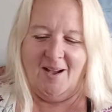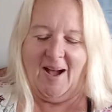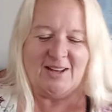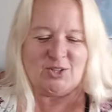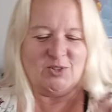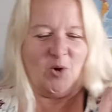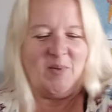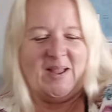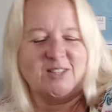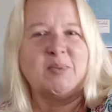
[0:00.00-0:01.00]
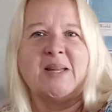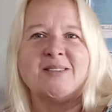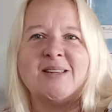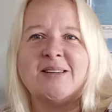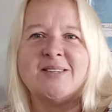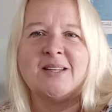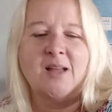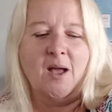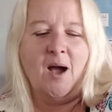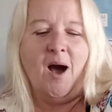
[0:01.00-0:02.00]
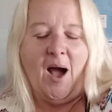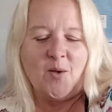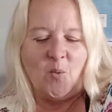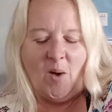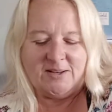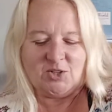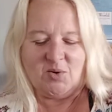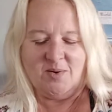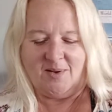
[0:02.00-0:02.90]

I actually told my husband last night, I said, I wonder